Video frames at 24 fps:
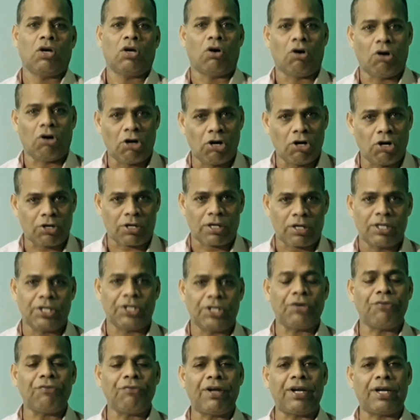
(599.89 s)
or
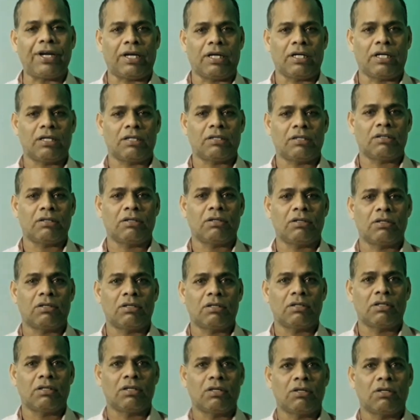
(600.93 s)
even